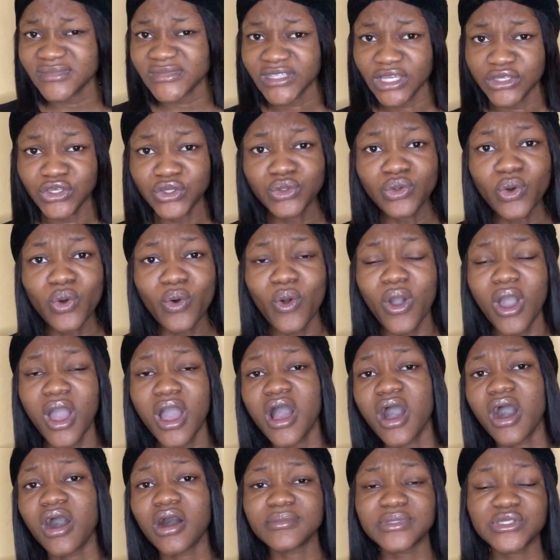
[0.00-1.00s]
You know,
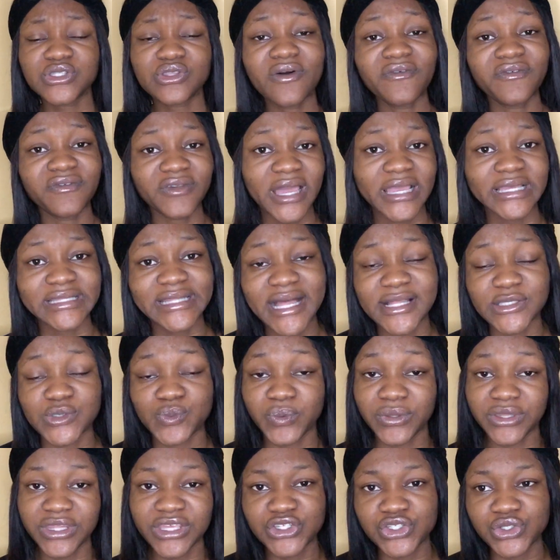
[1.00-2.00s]
stuff like that
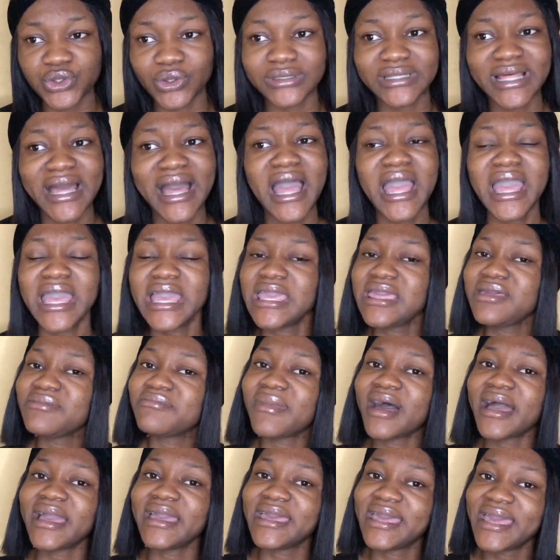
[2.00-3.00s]
with each other. In
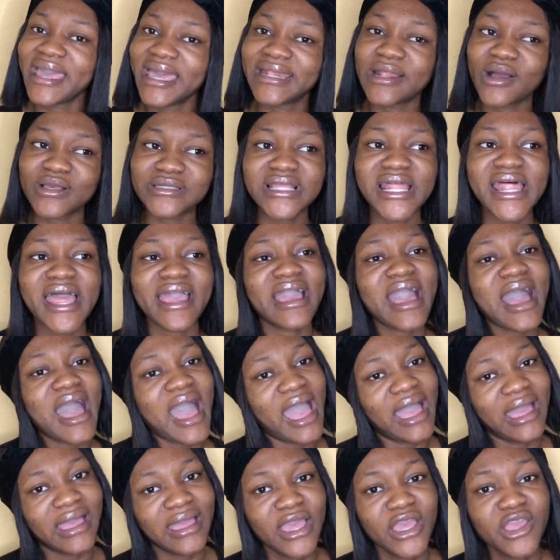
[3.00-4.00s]
my head, I was like,
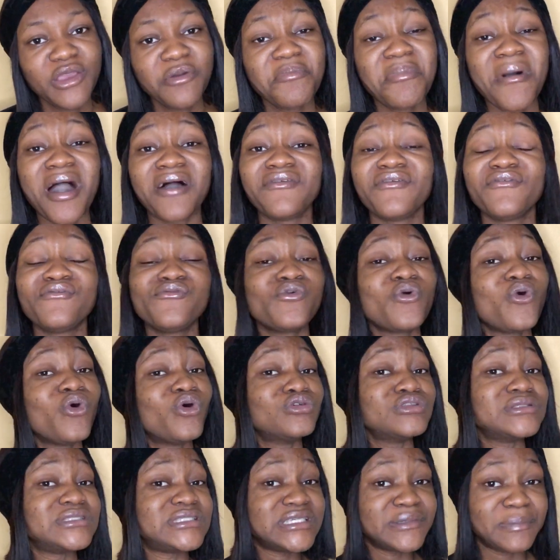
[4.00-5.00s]
you people have even
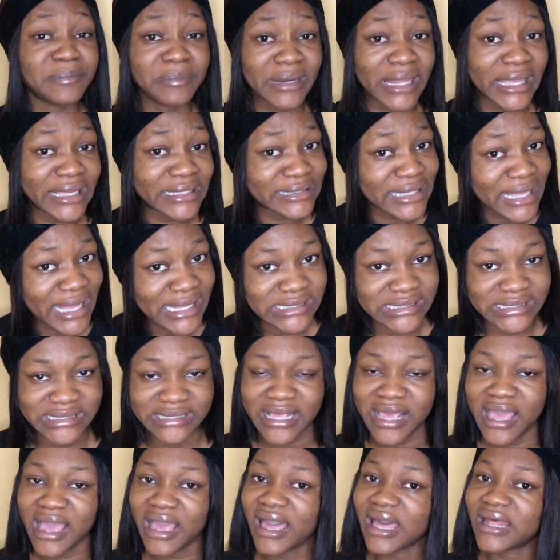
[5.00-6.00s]
gone deep like that.
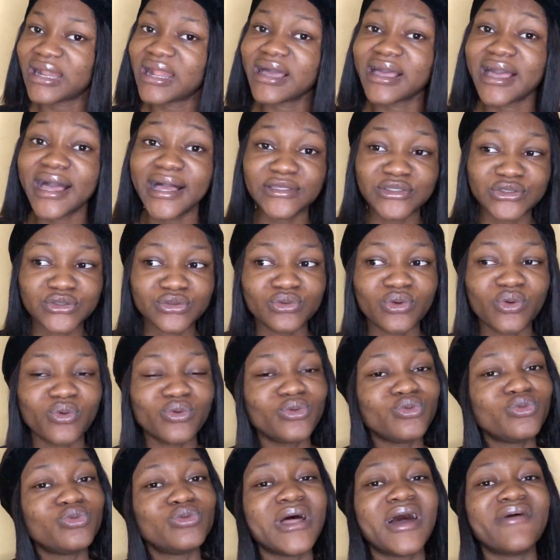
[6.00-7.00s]
Kanaga Jr.
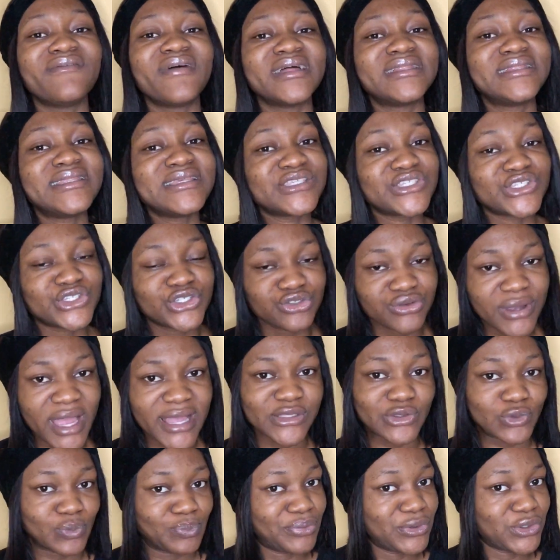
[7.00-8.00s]
would have at least
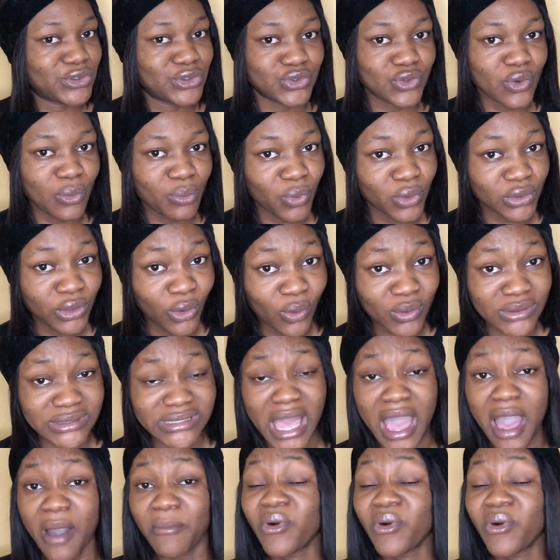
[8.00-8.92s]
tried to pick someone else.